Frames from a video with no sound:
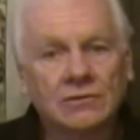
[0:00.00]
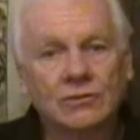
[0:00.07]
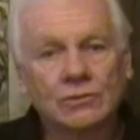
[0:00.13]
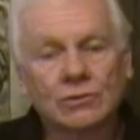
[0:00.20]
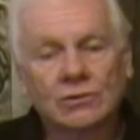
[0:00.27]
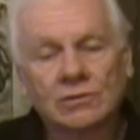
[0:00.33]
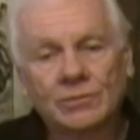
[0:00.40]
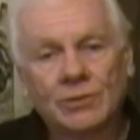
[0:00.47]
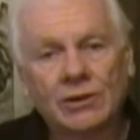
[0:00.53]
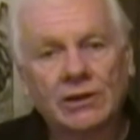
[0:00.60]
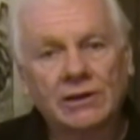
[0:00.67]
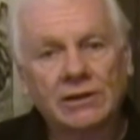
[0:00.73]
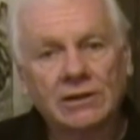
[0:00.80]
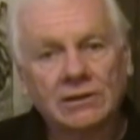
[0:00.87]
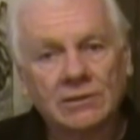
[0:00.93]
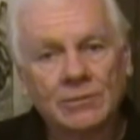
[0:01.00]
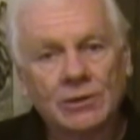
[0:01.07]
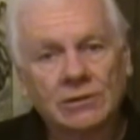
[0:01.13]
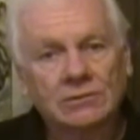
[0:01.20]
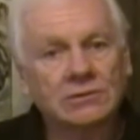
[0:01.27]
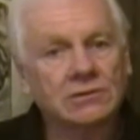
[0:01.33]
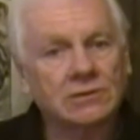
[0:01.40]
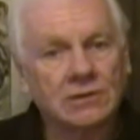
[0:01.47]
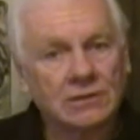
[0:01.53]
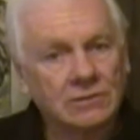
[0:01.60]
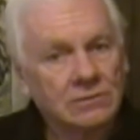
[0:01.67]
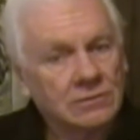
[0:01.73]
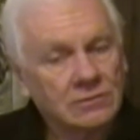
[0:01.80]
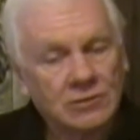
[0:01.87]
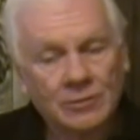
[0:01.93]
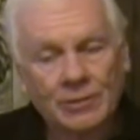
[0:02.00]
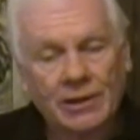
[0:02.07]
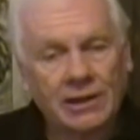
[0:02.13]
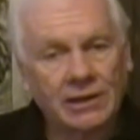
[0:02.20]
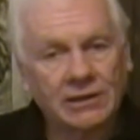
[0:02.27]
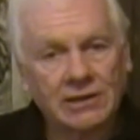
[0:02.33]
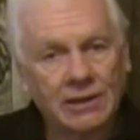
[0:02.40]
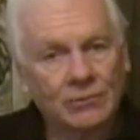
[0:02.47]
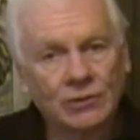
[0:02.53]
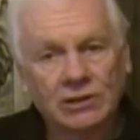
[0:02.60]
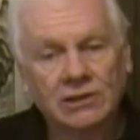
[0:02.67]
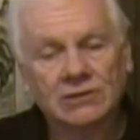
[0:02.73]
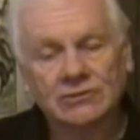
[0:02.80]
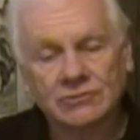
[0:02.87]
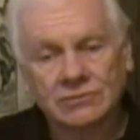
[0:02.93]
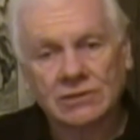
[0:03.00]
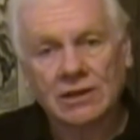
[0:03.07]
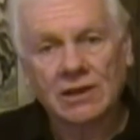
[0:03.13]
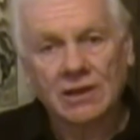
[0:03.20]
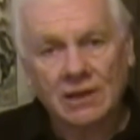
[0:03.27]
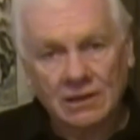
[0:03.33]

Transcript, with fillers: to the world body about uh, the pandemic is